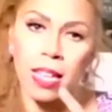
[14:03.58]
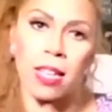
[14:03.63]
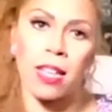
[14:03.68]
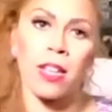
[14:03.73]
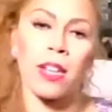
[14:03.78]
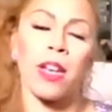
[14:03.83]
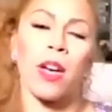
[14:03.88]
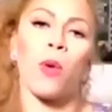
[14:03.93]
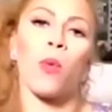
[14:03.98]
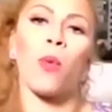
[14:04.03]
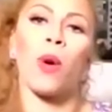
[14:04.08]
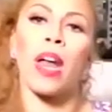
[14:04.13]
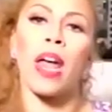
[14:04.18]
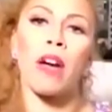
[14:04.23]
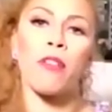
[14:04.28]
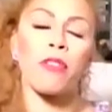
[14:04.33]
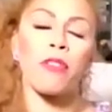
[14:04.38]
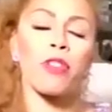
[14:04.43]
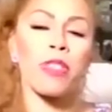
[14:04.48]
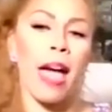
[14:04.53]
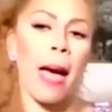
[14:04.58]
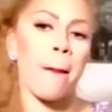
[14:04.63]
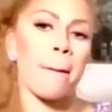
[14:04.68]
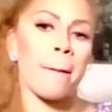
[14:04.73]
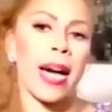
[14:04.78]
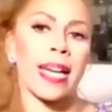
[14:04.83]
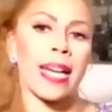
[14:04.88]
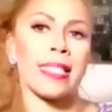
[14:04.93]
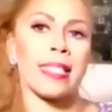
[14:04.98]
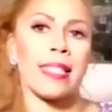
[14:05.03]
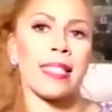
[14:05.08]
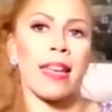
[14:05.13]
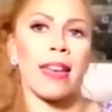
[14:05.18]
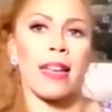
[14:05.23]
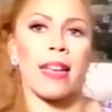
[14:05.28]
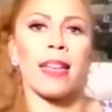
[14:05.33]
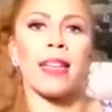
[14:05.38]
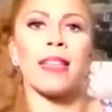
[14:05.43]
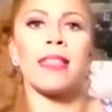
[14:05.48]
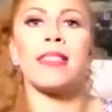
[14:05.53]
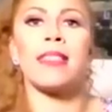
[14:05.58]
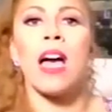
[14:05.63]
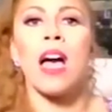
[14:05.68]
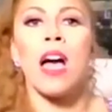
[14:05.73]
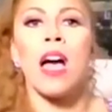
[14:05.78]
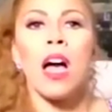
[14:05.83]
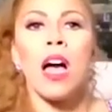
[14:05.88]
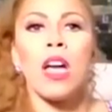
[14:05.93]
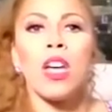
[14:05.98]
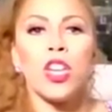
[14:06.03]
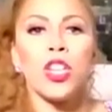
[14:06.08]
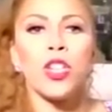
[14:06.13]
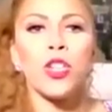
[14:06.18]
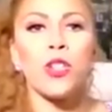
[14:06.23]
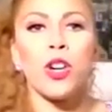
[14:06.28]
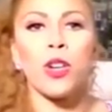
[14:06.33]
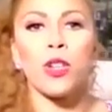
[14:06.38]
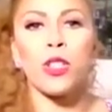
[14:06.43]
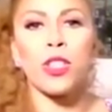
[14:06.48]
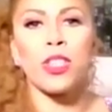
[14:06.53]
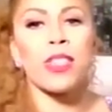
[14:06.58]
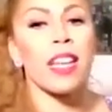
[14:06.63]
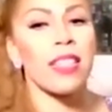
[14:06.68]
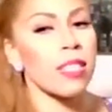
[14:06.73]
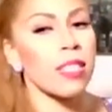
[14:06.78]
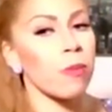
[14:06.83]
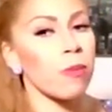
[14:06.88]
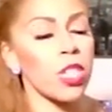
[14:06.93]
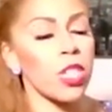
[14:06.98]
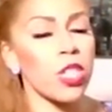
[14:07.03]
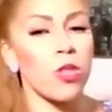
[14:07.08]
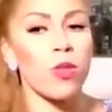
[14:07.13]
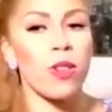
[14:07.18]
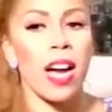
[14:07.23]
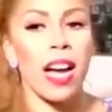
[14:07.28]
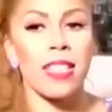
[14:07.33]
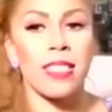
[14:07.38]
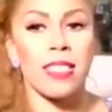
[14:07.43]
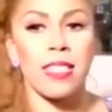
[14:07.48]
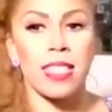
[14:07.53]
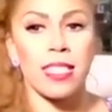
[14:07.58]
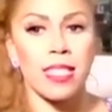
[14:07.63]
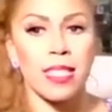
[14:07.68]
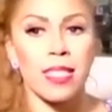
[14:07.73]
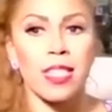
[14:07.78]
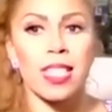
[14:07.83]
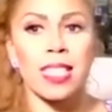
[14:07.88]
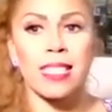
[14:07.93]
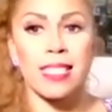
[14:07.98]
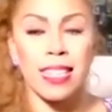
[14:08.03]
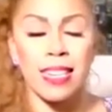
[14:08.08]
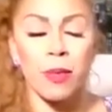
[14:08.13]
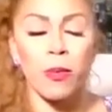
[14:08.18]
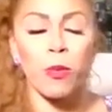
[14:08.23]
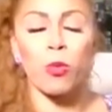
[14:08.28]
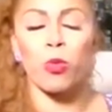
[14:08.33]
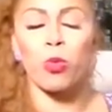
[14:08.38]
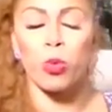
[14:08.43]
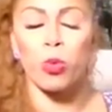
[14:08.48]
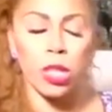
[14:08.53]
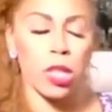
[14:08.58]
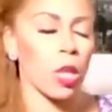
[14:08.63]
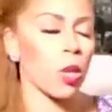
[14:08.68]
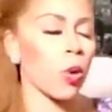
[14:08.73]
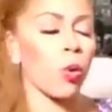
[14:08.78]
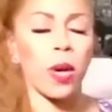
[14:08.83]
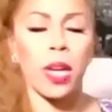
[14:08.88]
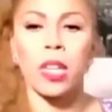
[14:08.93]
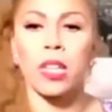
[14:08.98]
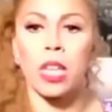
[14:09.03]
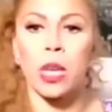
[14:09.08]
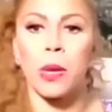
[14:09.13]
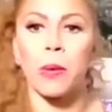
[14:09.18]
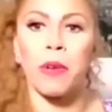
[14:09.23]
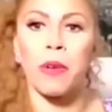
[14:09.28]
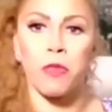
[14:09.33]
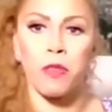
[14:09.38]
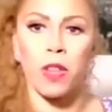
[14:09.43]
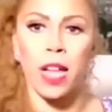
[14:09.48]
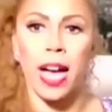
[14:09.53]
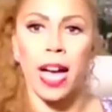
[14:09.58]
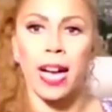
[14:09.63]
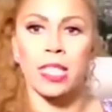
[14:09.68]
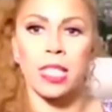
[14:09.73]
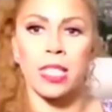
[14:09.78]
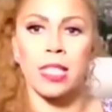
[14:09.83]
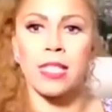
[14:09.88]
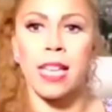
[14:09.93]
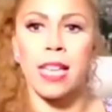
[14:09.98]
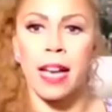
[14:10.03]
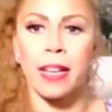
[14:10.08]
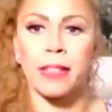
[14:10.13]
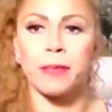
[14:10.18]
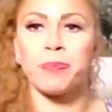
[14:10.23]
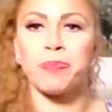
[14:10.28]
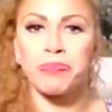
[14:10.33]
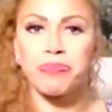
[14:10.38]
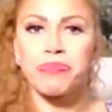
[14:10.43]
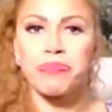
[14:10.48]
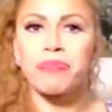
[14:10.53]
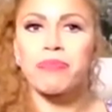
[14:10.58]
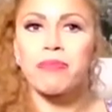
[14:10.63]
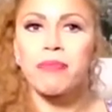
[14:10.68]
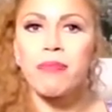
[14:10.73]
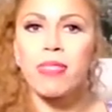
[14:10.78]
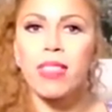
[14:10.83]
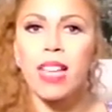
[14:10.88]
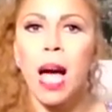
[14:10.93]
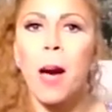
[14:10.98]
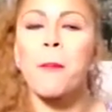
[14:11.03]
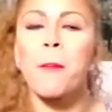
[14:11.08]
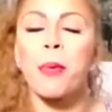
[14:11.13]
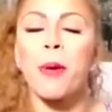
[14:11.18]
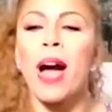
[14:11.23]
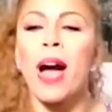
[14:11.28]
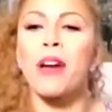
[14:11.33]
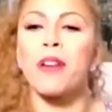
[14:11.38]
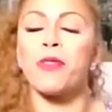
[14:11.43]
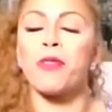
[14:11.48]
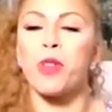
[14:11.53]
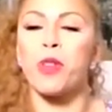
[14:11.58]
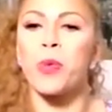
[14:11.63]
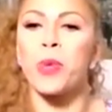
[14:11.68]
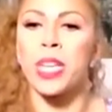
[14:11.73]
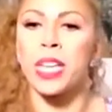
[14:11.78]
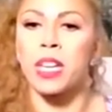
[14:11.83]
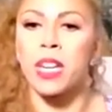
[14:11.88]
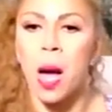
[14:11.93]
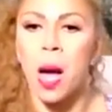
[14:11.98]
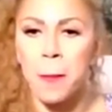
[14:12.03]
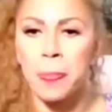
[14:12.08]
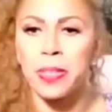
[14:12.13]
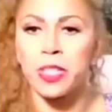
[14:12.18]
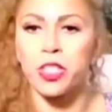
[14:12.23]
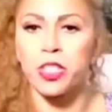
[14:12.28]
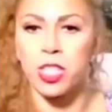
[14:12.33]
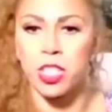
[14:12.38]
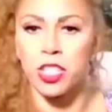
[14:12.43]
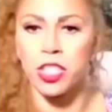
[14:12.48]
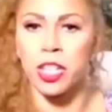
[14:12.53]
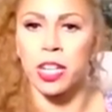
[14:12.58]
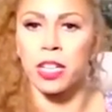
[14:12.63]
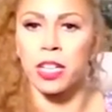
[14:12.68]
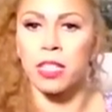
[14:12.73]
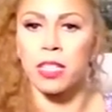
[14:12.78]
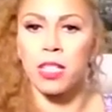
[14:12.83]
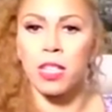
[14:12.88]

Whatever that mindset is, that's something you guys need to just sit really quickly, reflect, and say, I'm proud of what we accomplished this year.